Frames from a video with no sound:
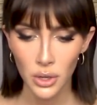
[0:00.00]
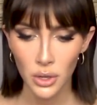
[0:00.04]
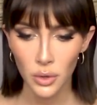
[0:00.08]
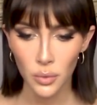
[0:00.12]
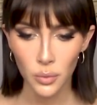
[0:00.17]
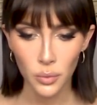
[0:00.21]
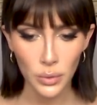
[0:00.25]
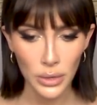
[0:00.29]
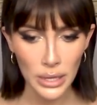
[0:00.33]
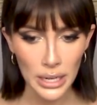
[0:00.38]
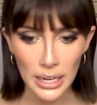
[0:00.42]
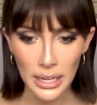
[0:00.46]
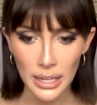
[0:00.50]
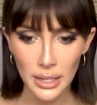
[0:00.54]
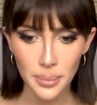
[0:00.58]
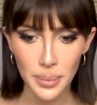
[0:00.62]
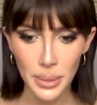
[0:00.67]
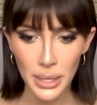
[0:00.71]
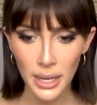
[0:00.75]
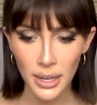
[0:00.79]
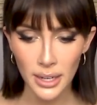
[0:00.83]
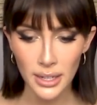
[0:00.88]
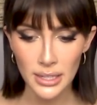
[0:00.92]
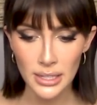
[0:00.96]
read
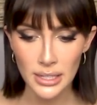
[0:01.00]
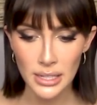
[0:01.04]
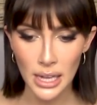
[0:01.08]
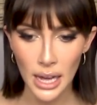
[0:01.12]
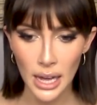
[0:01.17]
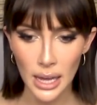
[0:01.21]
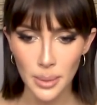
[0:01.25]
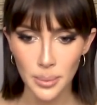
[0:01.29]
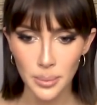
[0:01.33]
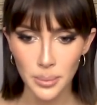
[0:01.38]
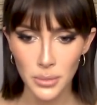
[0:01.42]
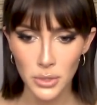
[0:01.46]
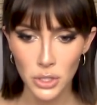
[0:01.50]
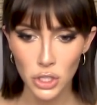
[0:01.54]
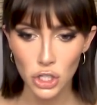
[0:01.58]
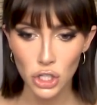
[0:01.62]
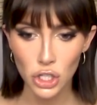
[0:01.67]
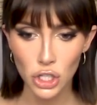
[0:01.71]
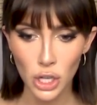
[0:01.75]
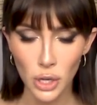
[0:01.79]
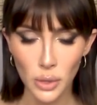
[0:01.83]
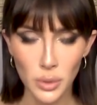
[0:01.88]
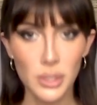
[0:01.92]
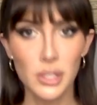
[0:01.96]
because I'm
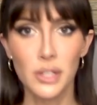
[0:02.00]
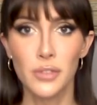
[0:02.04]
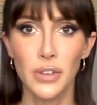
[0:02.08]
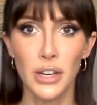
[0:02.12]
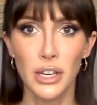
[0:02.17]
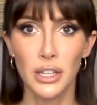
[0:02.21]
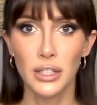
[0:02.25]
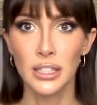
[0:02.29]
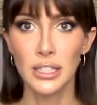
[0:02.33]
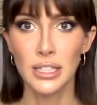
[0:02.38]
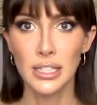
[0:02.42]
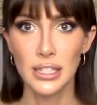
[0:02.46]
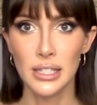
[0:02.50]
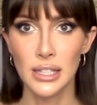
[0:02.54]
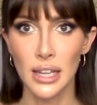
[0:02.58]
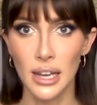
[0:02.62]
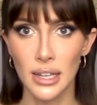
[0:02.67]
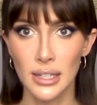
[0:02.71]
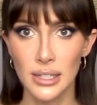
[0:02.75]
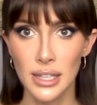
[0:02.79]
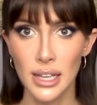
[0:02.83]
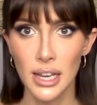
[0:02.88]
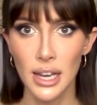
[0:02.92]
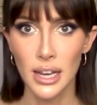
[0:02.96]
so severely
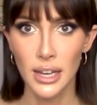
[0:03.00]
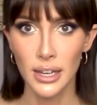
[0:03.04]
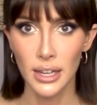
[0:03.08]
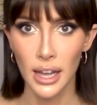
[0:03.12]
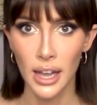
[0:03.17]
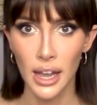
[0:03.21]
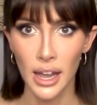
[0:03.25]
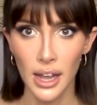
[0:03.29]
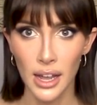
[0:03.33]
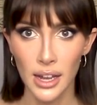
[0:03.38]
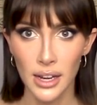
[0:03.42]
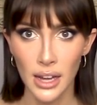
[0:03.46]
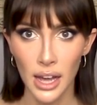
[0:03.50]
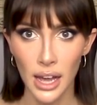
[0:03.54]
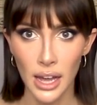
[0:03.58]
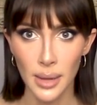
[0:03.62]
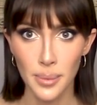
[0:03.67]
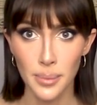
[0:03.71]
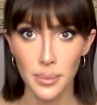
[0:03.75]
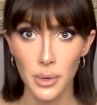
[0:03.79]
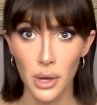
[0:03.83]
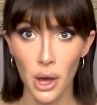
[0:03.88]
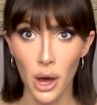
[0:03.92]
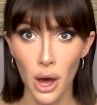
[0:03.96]
dyslexic and I
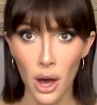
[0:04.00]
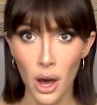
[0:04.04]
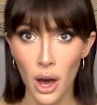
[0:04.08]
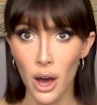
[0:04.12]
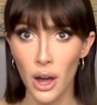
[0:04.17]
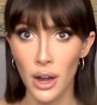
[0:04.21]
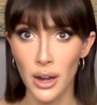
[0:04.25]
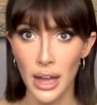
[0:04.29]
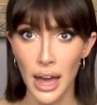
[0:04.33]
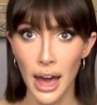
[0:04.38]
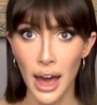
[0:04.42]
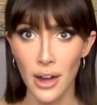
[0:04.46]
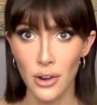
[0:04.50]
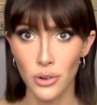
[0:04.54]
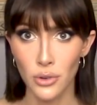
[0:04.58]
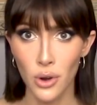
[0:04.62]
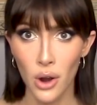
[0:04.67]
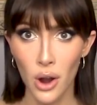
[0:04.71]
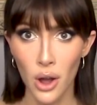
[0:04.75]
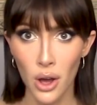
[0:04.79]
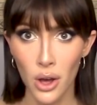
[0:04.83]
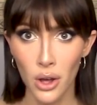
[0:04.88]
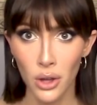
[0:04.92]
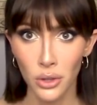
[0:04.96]
am not on
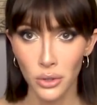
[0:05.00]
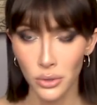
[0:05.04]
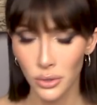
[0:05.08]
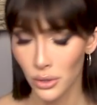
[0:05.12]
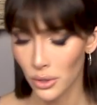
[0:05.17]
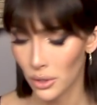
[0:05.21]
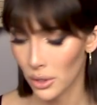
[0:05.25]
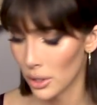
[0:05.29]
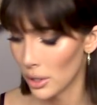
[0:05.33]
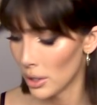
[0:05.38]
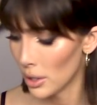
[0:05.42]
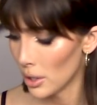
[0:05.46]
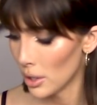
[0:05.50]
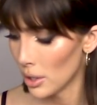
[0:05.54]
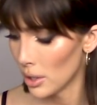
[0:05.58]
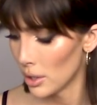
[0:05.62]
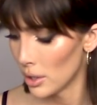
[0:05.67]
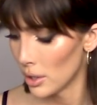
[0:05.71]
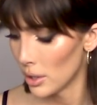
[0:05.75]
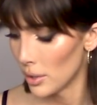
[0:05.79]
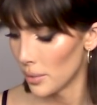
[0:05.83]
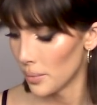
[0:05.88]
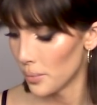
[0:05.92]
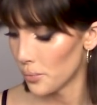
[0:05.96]
Adderall
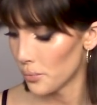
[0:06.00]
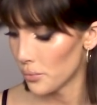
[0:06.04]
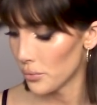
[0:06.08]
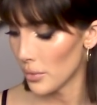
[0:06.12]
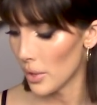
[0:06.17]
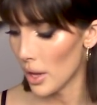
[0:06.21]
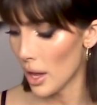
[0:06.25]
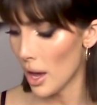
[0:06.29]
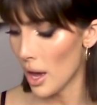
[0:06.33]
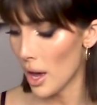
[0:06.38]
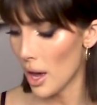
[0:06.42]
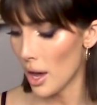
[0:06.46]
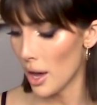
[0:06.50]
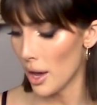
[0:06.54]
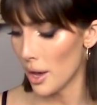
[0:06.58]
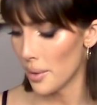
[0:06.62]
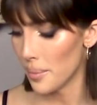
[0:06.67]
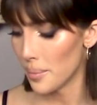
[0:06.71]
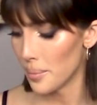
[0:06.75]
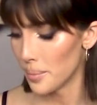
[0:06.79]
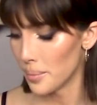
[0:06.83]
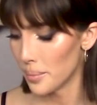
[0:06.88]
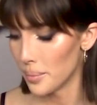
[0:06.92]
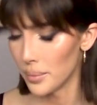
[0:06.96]

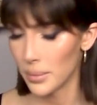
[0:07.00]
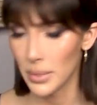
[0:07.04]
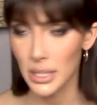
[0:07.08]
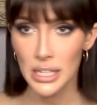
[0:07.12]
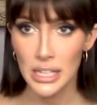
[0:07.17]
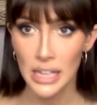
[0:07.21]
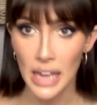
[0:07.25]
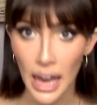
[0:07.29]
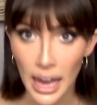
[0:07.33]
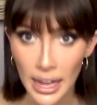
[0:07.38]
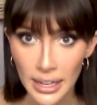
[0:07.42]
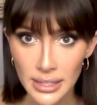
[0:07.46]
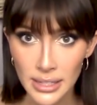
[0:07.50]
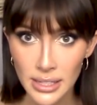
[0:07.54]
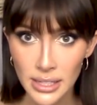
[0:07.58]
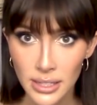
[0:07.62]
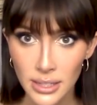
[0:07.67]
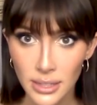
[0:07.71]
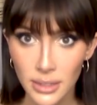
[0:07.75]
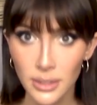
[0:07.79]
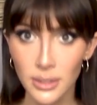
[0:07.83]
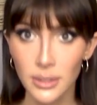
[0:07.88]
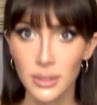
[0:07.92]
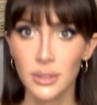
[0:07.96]
um, yet.
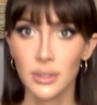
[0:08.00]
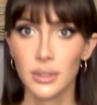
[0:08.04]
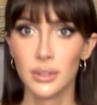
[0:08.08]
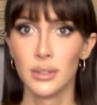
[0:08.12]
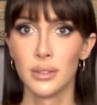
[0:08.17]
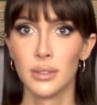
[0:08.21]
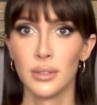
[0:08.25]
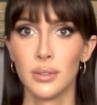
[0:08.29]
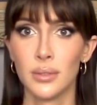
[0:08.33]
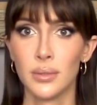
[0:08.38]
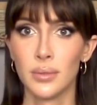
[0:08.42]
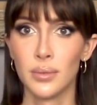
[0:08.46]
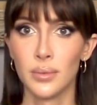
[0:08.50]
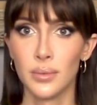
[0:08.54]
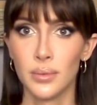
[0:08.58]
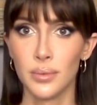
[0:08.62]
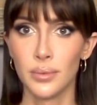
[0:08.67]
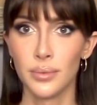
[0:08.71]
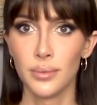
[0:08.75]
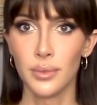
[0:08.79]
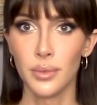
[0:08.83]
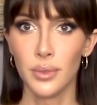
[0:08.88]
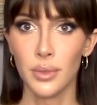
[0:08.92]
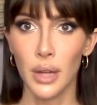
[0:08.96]

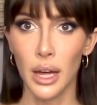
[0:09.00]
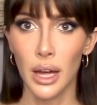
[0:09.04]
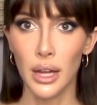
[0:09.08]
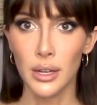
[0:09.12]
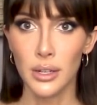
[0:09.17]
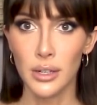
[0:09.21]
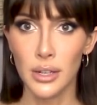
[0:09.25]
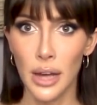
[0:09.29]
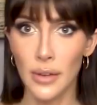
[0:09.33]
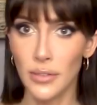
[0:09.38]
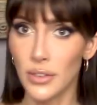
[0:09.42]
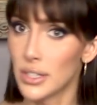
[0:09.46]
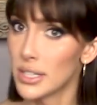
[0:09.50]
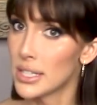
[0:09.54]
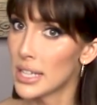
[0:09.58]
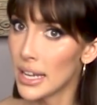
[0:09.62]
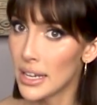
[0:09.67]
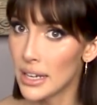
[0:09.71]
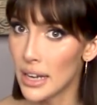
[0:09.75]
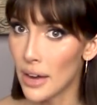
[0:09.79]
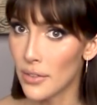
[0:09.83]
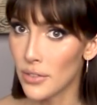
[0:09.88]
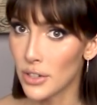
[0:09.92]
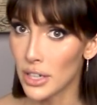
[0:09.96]
Never say
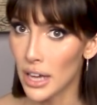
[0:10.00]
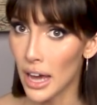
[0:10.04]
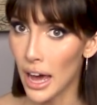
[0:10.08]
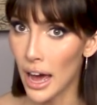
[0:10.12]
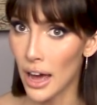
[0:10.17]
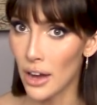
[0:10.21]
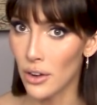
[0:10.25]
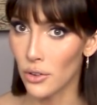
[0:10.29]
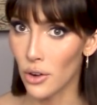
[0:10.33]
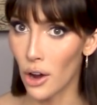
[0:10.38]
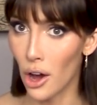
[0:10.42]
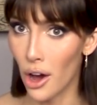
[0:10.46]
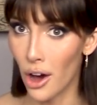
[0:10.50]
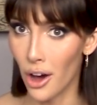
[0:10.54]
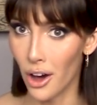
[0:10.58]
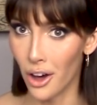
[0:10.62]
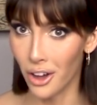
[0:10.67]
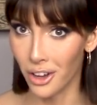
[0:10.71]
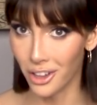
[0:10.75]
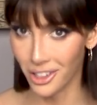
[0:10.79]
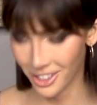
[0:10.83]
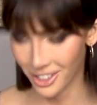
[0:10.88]
never to Adderall.